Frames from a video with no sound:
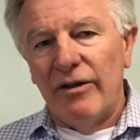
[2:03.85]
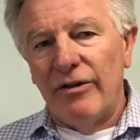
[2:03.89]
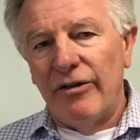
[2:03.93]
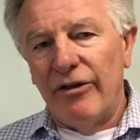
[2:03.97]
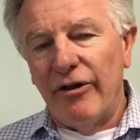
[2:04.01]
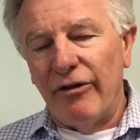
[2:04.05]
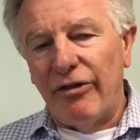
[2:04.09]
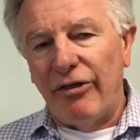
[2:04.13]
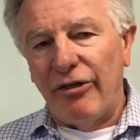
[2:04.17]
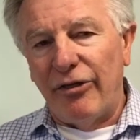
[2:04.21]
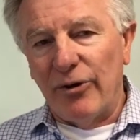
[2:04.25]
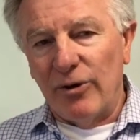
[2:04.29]

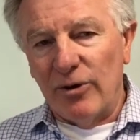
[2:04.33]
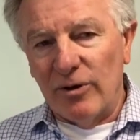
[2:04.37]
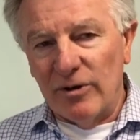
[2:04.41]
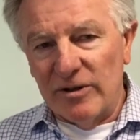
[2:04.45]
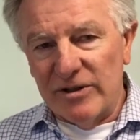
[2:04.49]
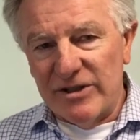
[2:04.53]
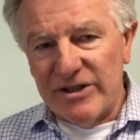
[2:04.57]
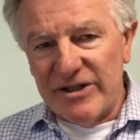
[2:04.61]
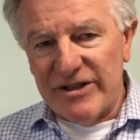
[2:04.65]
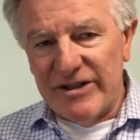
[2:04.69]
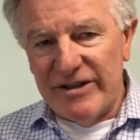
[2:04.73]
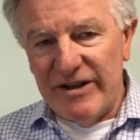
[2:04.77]
The
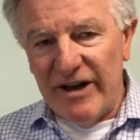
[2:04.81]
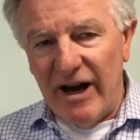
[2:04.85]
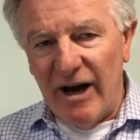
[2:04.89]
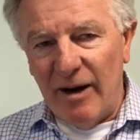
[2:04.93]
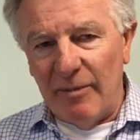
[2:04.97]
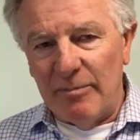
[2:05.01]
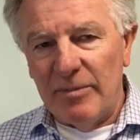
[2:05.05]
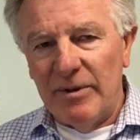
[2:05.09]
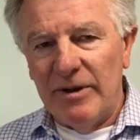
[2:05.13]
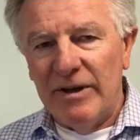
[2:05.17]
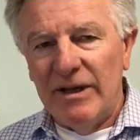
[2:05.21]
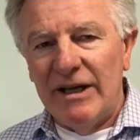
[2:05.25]
third
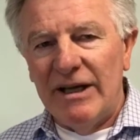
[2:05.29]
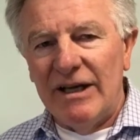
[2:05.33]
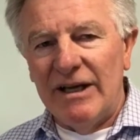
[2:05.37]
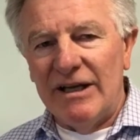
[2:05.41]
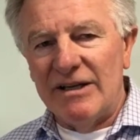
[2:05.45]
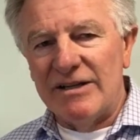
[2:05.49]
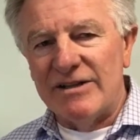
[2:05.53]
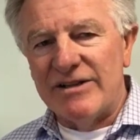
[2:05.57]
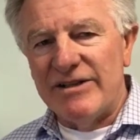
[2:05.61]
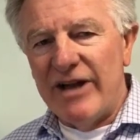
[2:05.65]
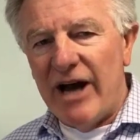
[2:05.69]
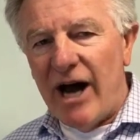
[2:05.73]
step
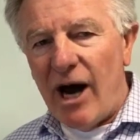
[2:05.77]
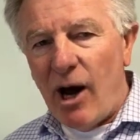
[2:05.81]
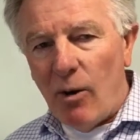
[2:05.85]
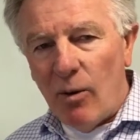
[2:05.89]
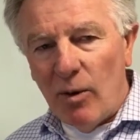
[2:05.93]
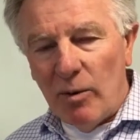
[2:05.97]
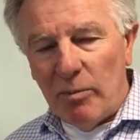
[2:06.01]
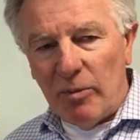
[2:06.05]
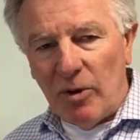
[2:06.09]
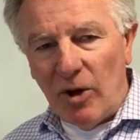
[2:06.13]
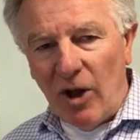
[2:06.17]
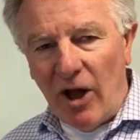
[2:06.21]
is now
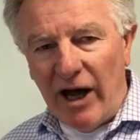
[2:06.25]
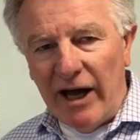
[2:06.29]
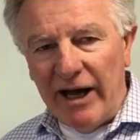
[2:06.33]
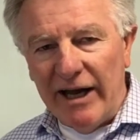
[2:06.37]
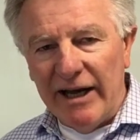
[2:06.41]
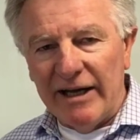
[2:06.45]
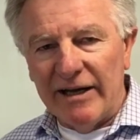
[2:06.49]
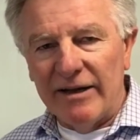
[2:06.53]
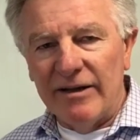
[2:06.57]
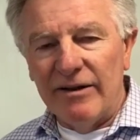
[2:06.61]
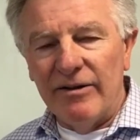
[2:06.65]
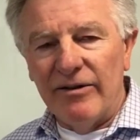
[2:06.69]

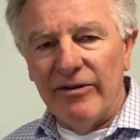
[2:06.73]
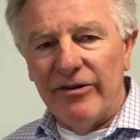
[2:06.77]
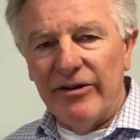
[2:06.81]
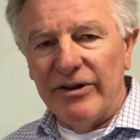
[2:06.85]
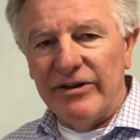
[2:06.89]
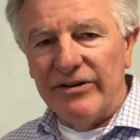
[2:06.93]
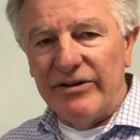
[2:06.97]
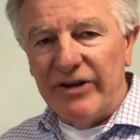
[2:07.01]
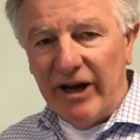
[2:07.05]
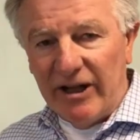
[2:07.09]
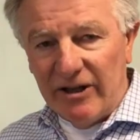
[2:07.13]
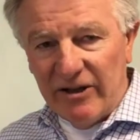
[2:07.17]
applying
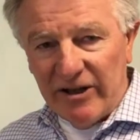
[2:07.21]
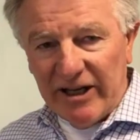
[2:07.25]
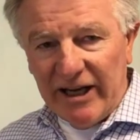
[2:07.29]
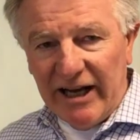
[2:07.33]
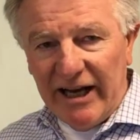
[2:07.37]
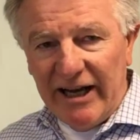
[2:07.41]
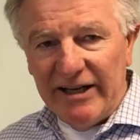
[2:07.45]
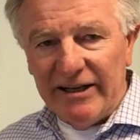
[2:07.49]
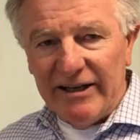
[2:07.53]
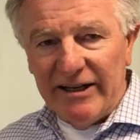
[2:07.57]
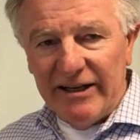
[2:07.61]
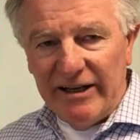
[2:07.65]
the
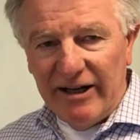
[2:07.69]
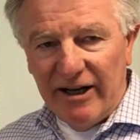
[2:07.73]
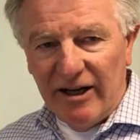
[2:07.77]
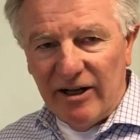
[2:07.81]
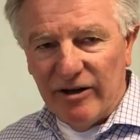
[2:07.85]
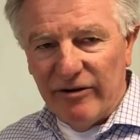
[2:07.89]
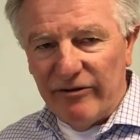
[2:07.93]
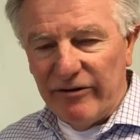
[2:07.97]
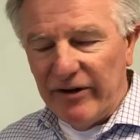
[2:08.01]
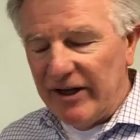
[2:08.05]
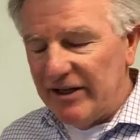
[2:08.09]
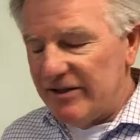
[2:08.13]
Delegate and
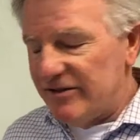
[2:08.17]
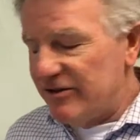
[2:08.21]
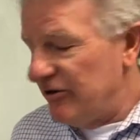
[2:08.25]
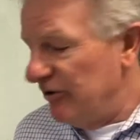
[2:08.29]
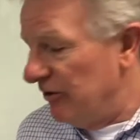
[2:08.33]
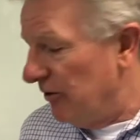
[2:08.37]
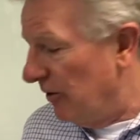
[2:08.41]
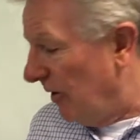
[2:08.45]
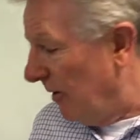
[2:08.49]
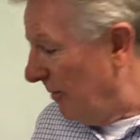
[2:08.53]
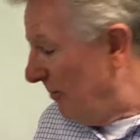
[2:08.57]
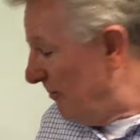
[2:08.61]
Elevate
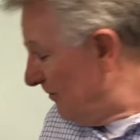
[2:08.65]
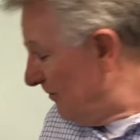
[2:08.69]
tool.